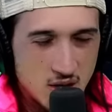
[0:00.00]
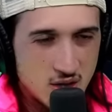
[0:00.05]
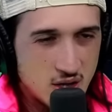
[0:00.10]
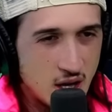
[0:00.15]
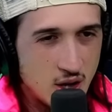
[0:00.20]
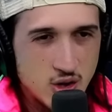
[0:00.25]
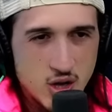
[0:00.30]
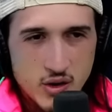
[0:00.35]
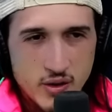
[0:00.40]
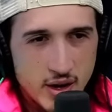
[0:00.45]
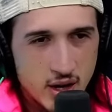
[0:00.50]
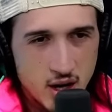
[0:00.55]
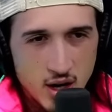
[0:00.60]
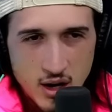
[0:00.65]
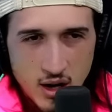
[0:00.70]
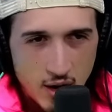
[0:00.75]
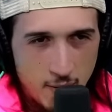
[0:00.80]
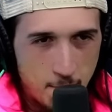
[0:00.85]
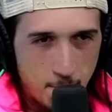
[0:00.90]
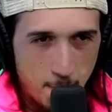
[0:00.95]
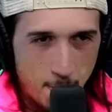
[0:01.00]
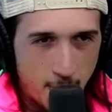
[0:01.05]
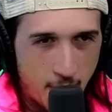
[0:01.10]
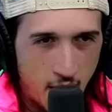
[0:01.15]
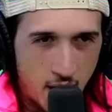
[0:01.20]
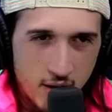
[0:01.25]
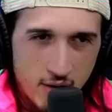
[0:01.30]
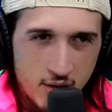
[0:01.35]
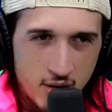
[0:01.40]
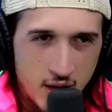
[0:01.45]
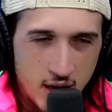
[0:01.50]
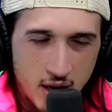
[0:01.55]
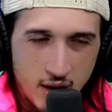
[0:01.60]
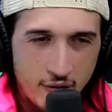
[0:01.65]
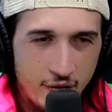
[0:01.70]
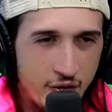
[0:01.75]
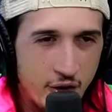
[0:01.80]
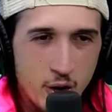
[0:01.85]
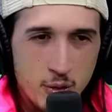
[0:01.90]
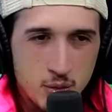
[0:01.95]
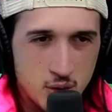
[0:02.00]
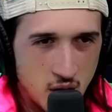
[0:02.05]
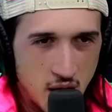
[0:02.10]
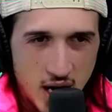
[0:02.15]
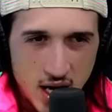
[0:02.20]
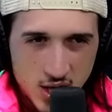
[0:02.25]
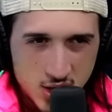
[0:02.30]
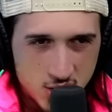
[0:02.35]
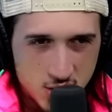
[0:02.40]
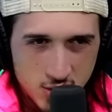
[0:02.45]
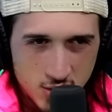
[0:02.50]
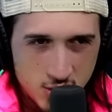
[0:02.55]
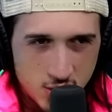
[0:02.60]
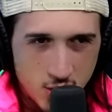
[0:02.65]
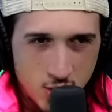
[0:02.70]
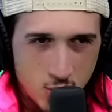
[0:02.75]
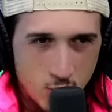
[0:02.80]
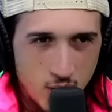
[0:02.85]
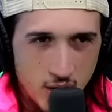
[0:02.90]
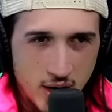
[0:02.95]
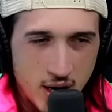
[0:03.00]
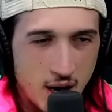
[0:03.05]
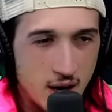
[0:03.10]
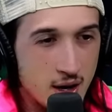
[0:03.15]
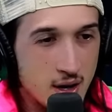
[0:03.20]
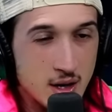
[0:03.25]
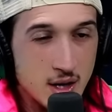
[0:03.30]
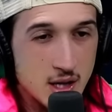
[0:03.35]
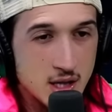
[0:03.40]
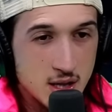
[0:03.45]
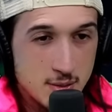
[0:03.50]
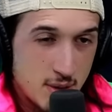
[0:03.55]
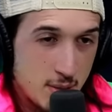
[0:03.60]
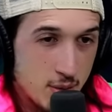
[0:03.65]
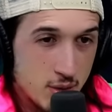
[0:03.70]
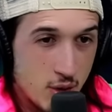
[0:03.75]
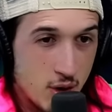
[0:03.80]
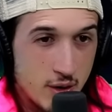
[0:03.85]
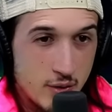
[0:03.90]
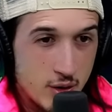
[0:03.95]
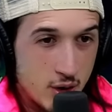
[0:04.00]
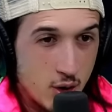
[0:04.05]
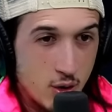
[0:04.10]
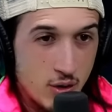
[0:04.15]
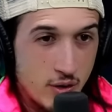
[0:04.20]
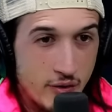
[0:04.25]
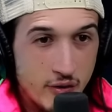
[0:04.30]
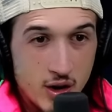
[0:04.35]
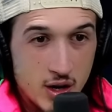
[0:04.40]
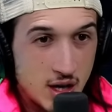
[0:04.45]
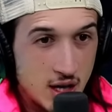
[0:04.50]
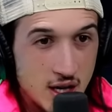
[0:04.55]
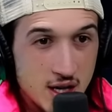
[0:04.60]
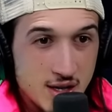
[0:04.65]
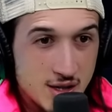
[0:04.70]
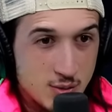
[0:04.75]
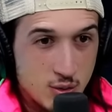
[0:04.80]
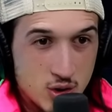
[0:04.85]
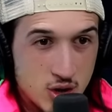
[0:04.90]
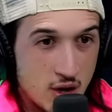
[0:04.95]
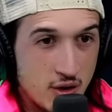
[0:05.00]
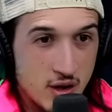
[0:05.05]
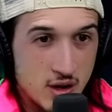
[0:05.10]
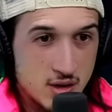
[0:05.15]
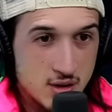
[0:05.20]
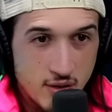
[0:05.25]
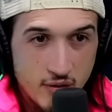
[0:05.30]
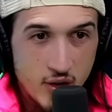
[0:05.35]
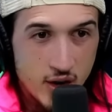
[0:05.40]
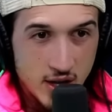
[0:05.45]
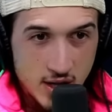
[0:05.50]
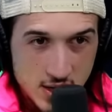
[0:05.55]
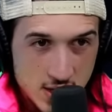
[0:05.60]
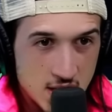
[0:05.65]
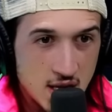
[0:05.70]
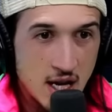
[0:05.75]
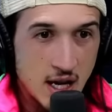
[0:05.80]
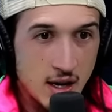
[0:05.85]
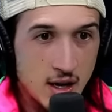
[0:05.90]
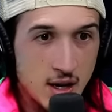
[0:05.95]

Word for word: teaching like a like a like a film class or or whatnot. Some people don't even know who the fuck he is, which I think is the funniest thing.